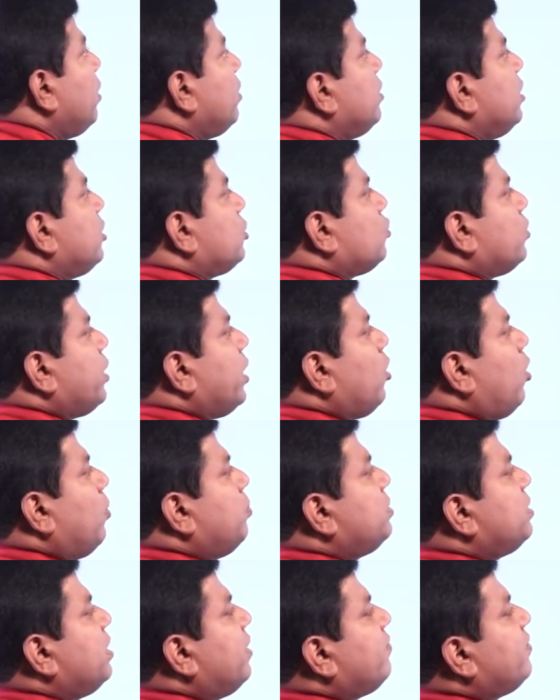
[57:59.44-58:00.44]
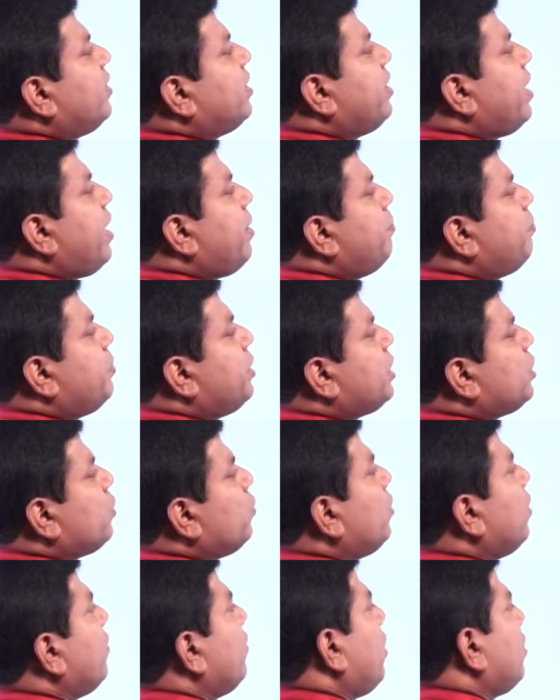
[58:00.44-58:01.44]
The student observed that the
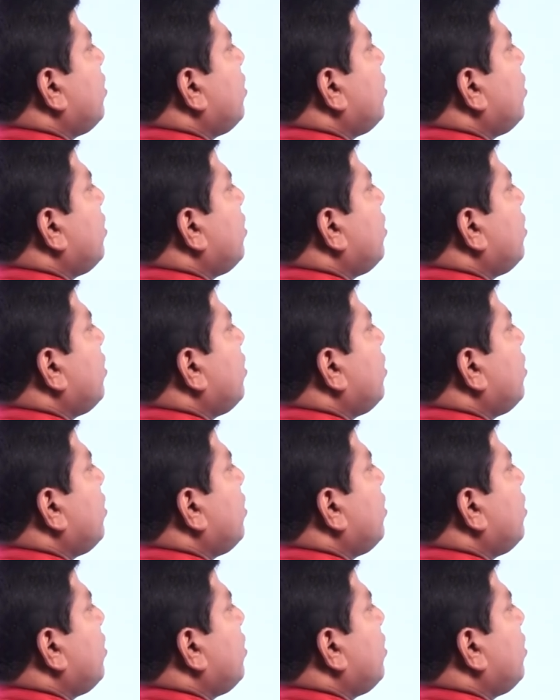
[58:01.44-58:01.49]
amplitude of the